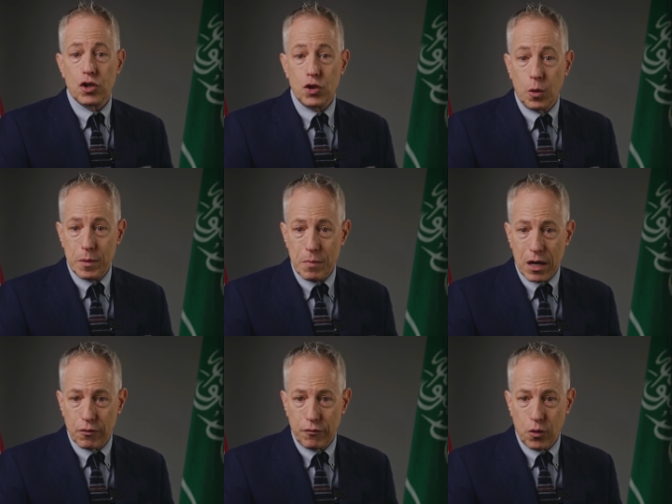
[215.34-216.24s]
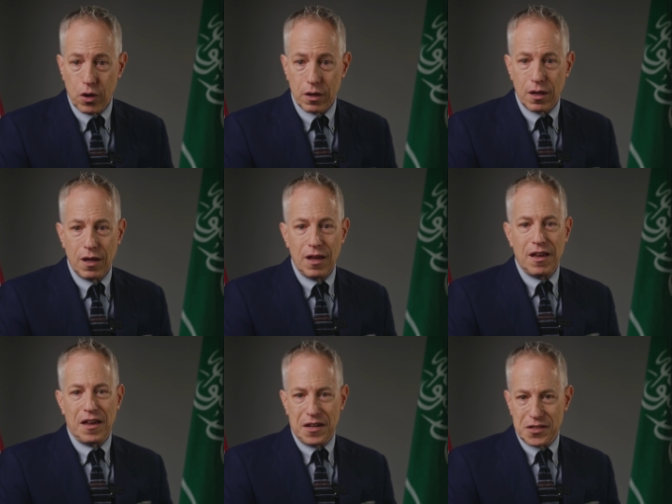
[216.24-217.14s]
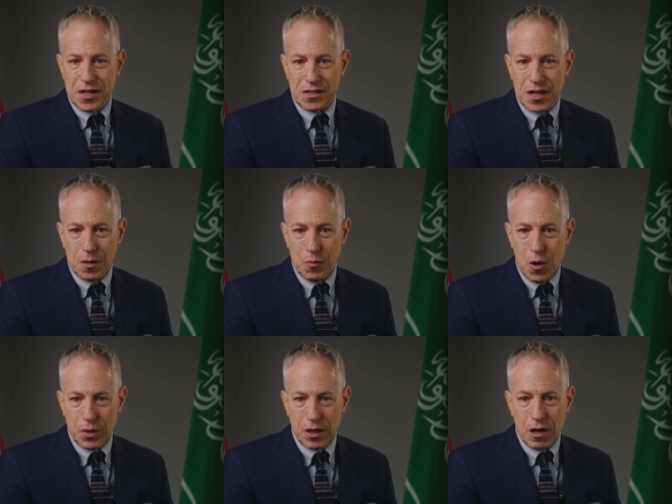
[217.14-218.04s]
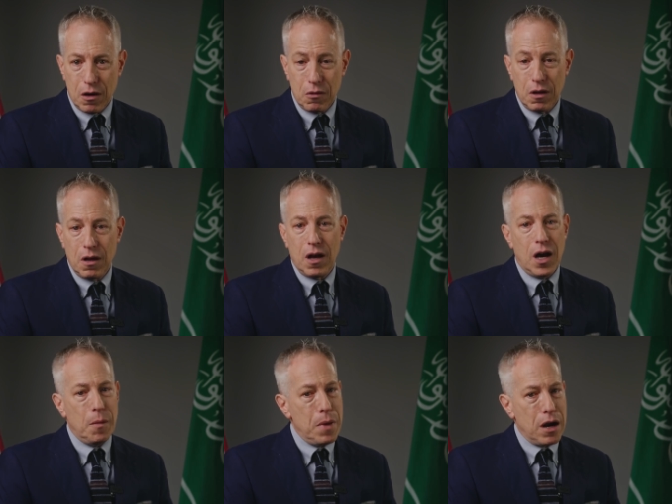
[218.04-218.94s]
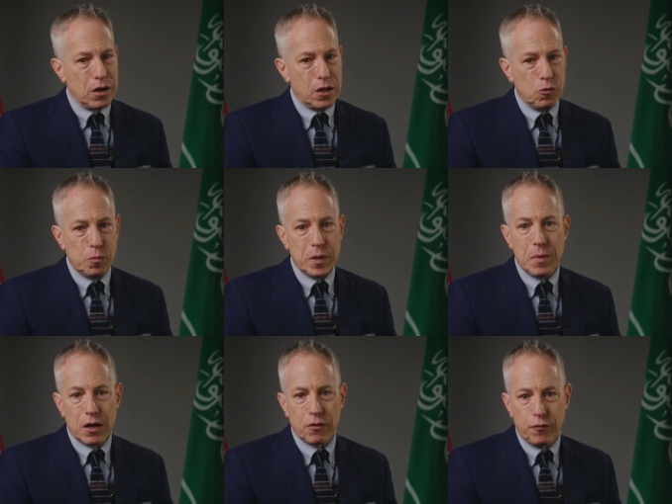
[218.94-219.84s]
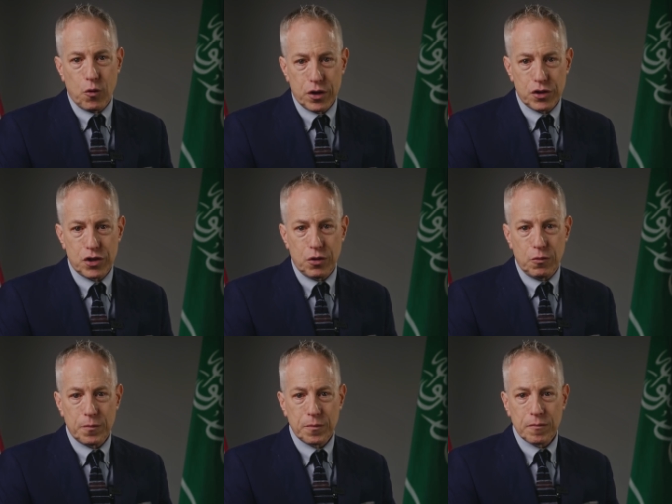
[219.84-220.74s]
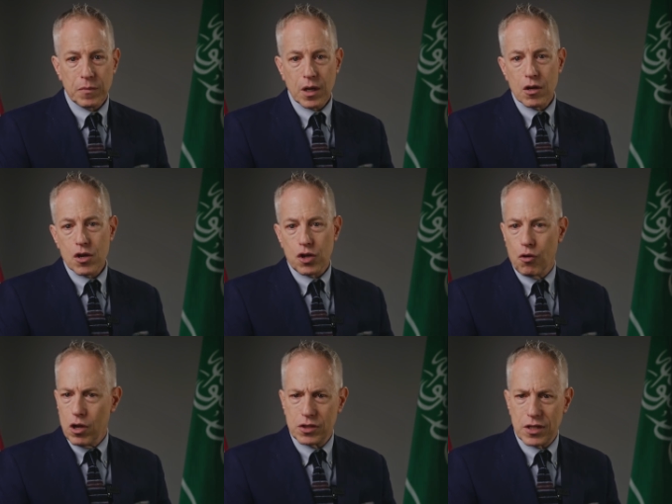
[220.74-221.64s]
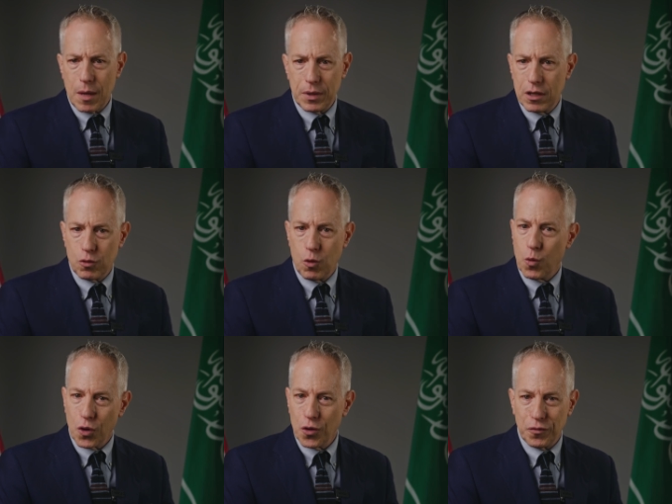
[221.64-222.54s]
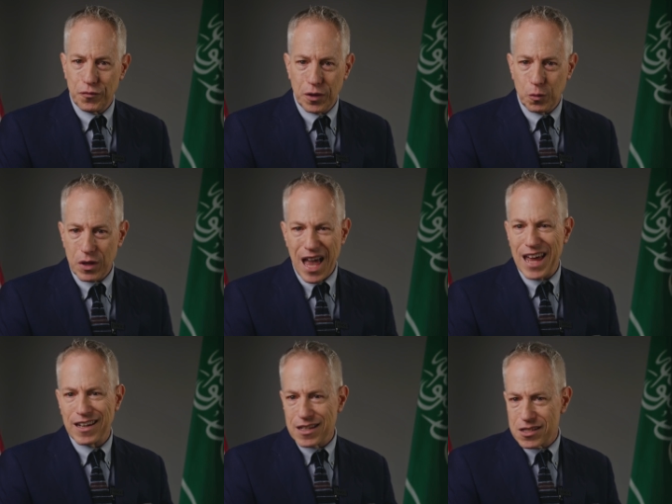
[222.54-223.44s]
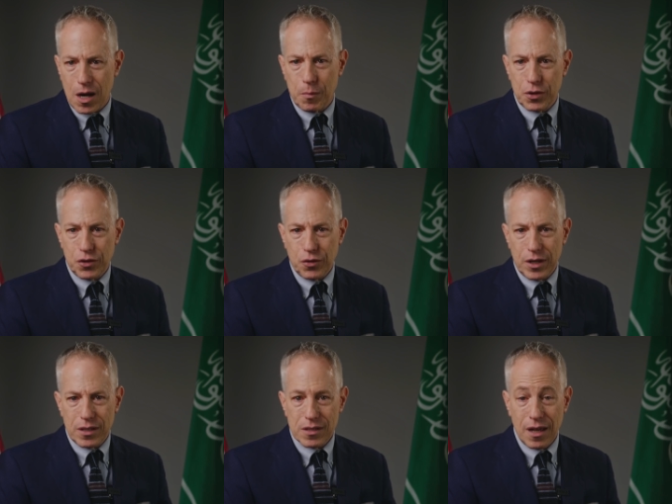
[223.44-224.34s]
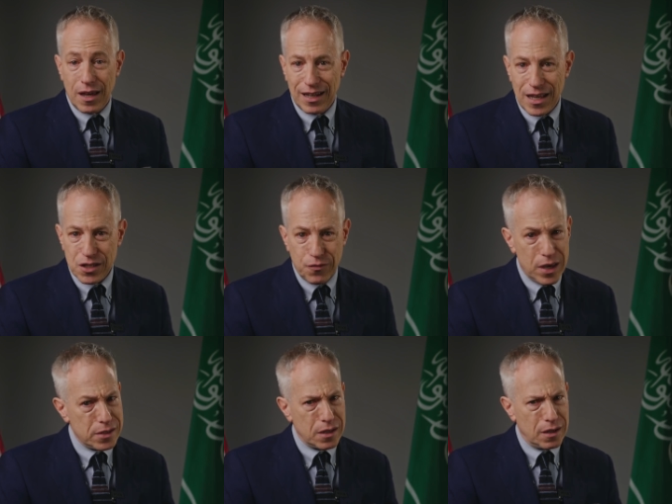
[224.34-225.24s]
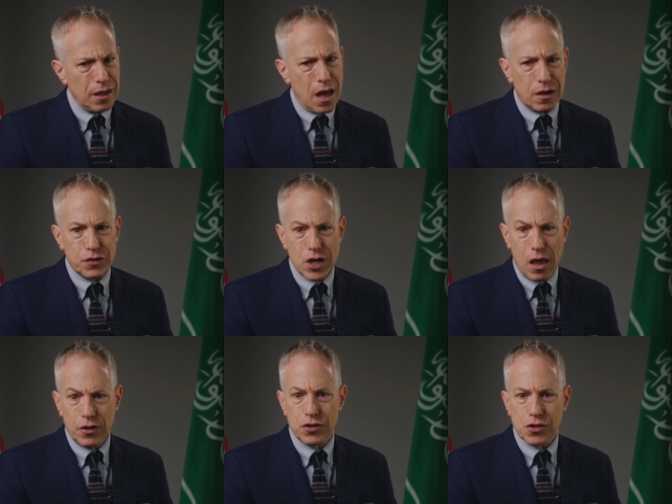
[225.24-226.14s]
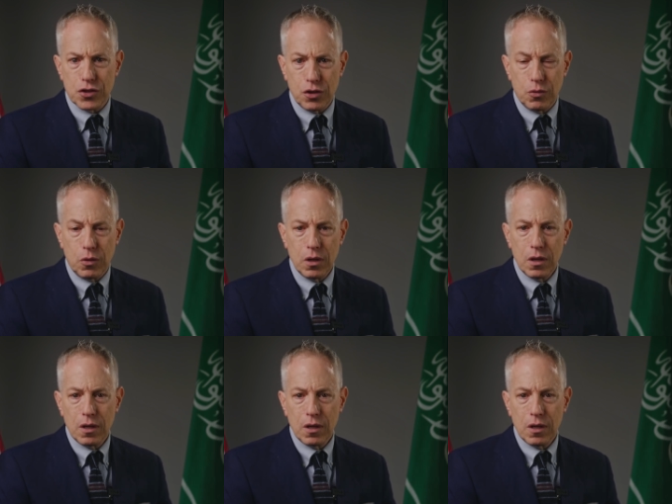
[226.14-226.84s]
You'll be better for it. And as I said a moment ago, America will be better for it too. You're all stepping into a world filled with endless opportunities, and let's face it, a lot of challenges too.